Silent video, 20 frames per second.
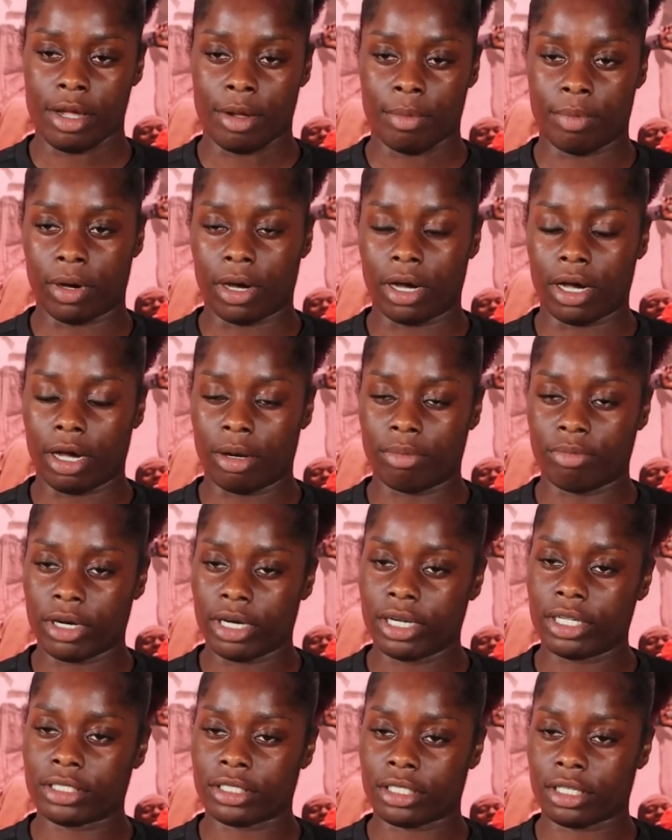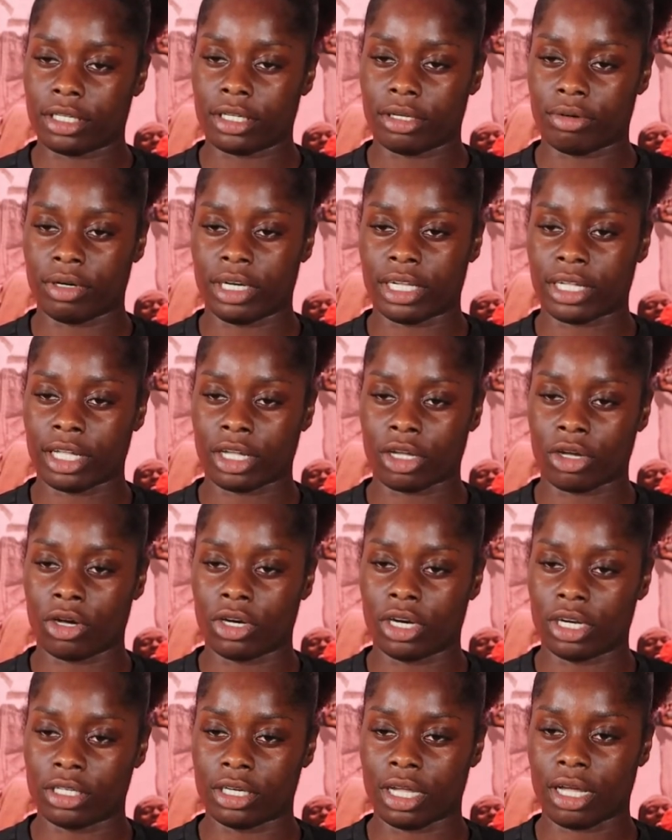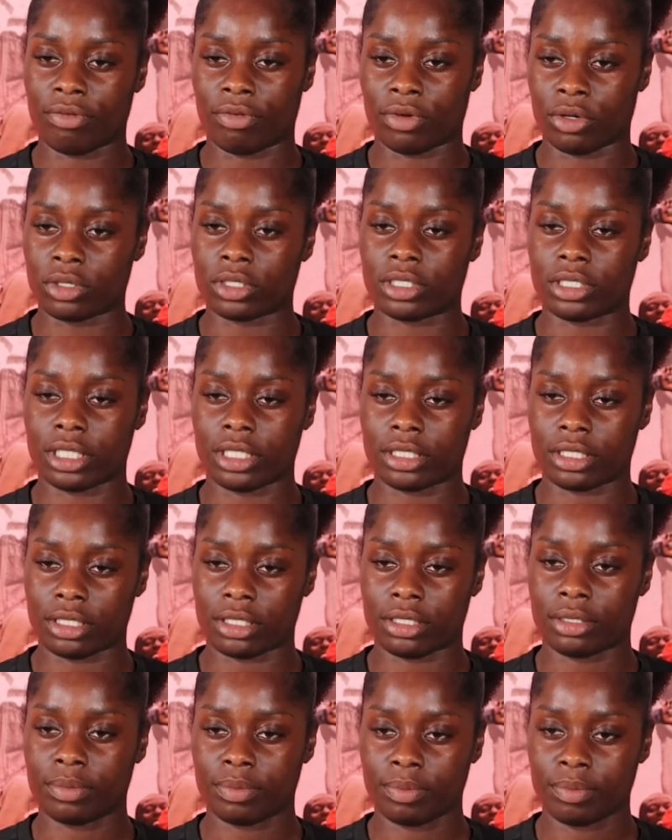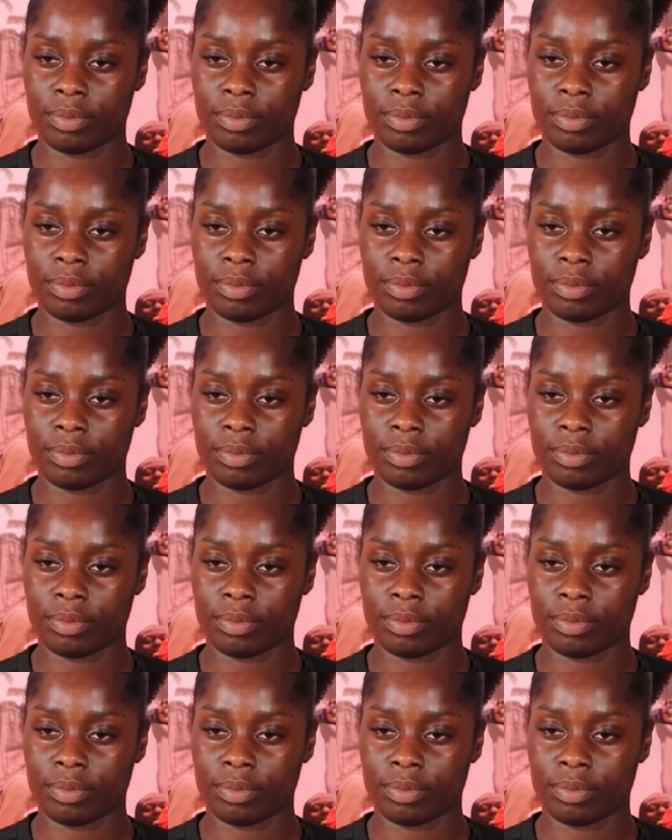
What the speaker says: But I'm ready to really kick on and have a good season.